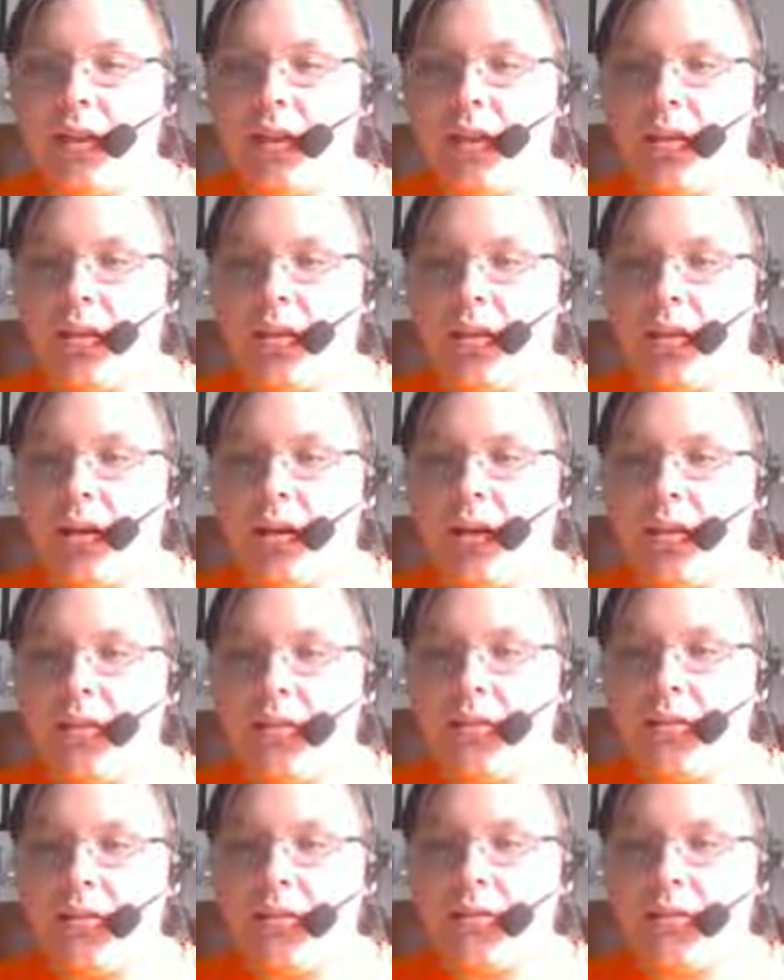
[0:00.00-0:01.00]
that kind
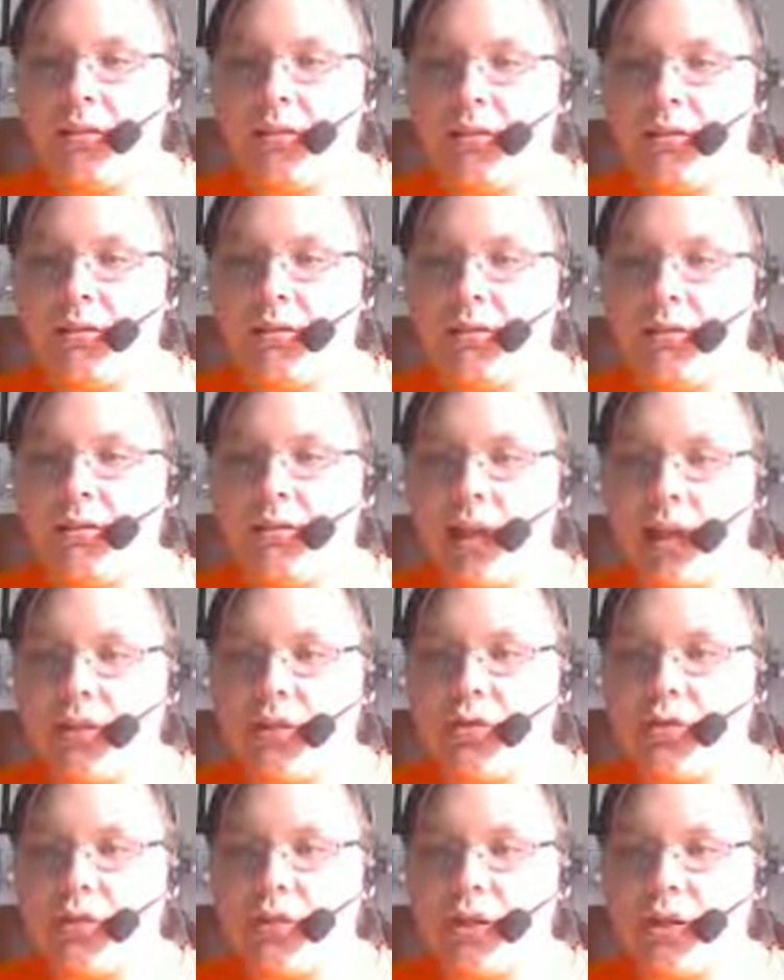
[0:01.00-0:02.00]
of
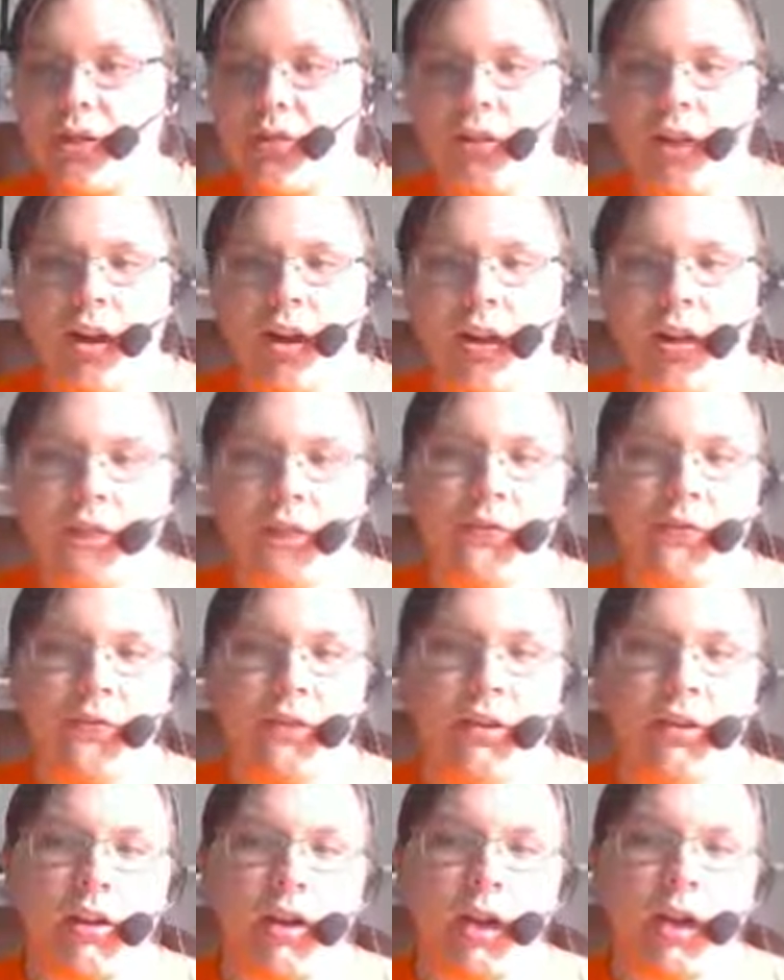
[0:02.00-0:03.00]
statuary clock, the
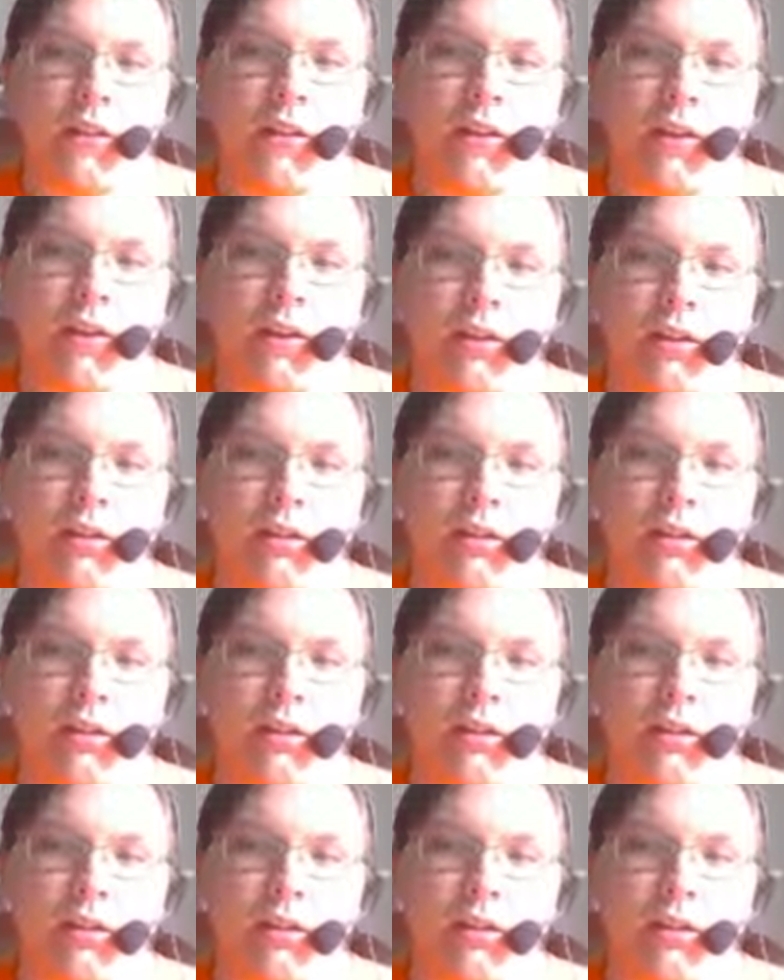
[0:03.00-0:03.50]
thinker, I think.